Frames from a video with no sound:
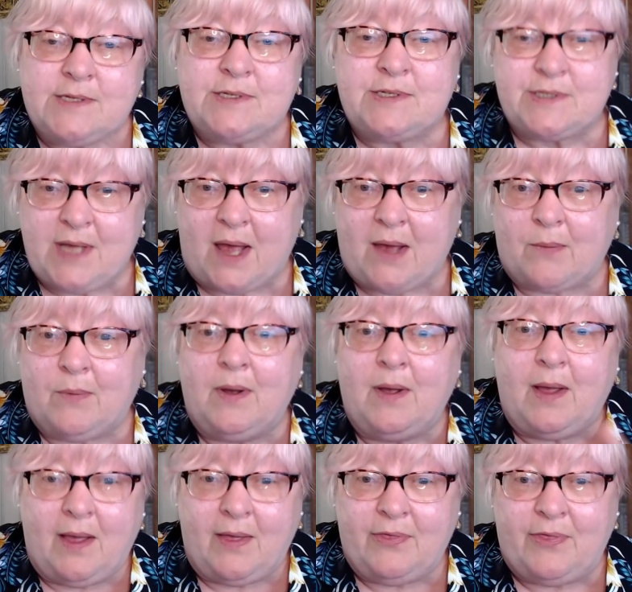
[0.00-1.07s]
So
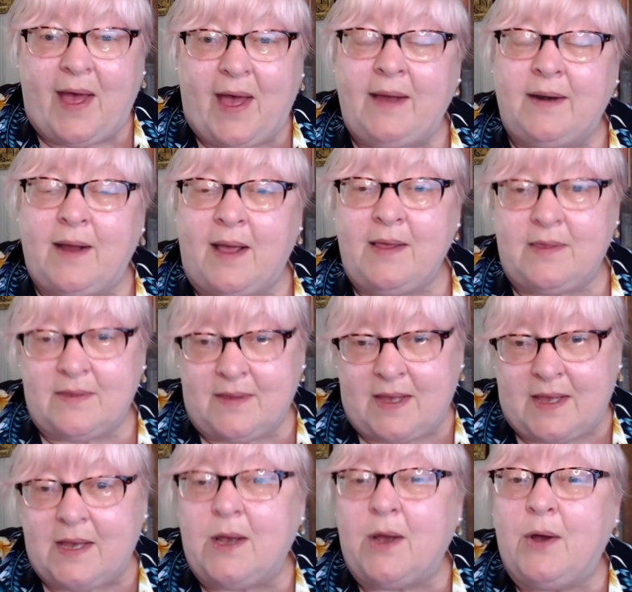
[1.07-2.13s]
that, I
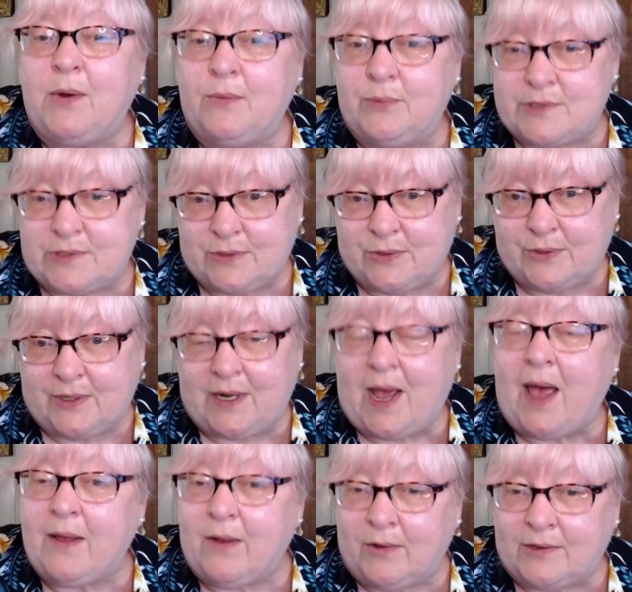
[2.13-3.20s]
think, was good.
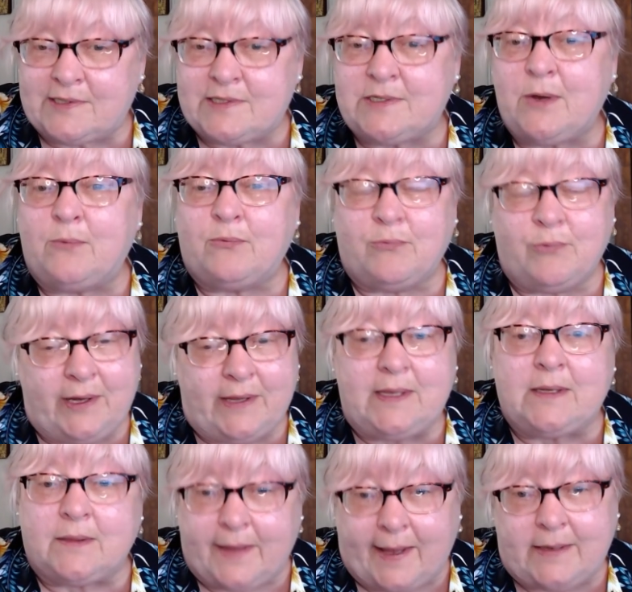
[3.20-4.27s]
I also
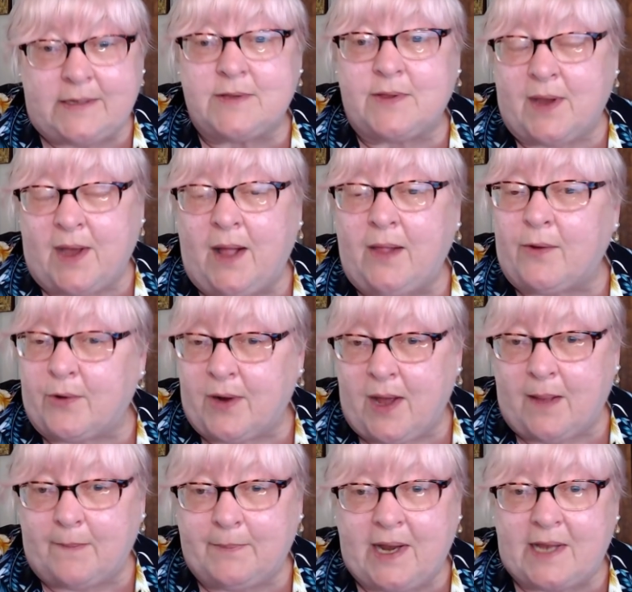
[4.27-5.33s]
really liked the color
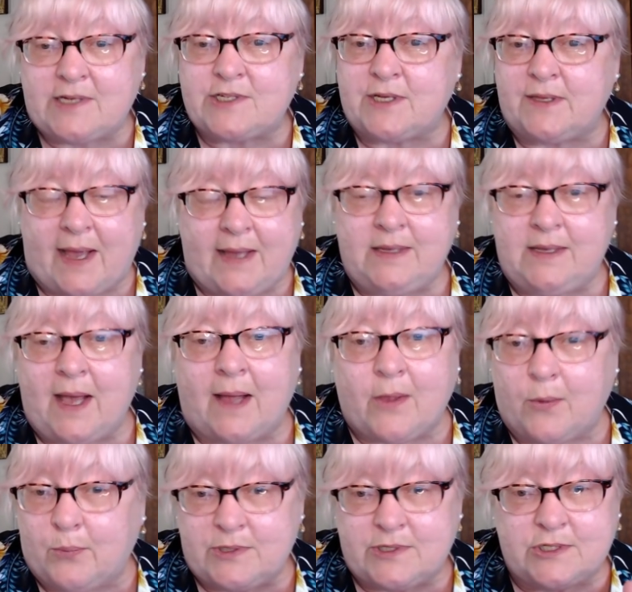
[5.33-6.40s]
combination. That
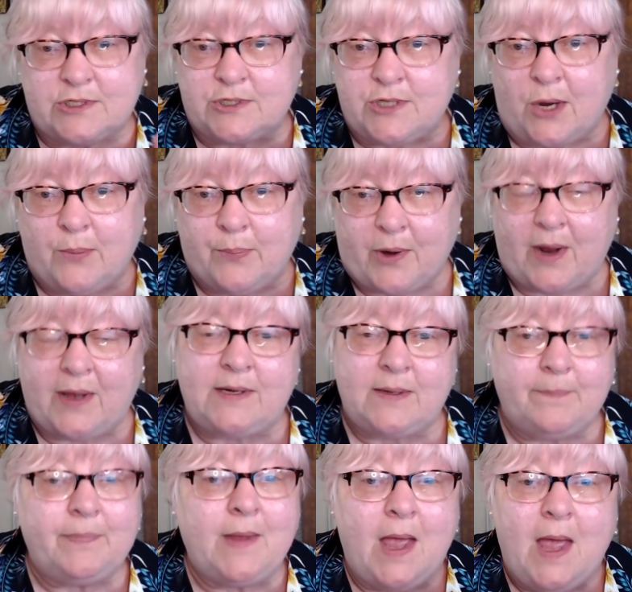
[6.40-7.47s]
yellow was so bright.
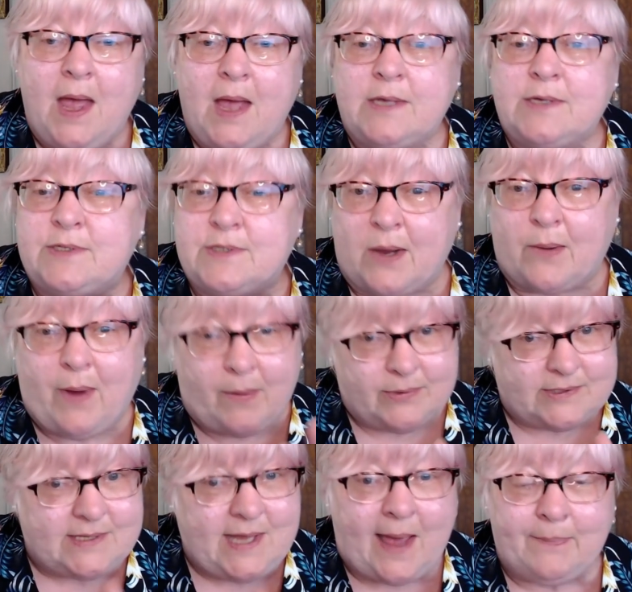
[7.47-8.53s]
So I
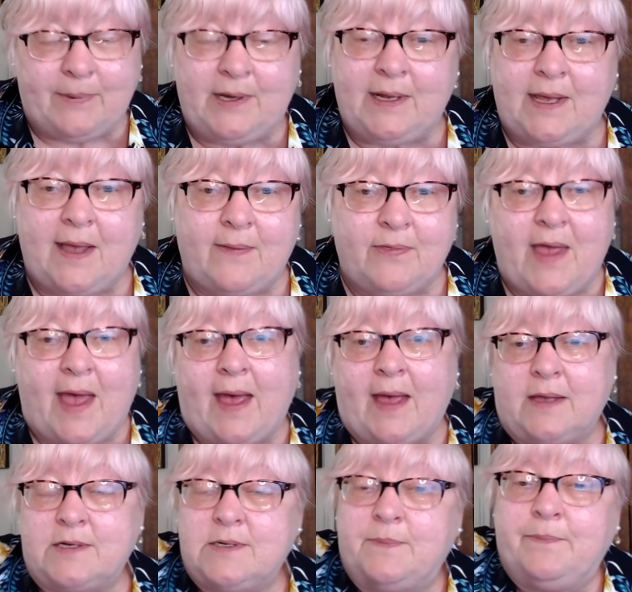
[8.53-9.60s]
was happy to get
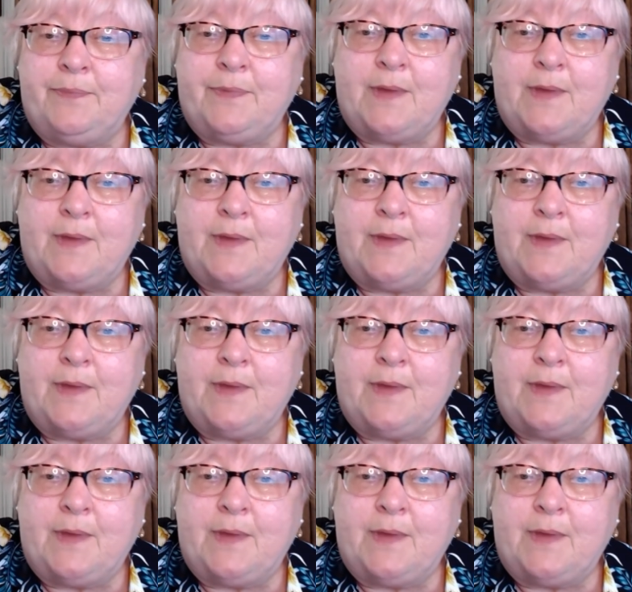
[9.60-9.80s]
that.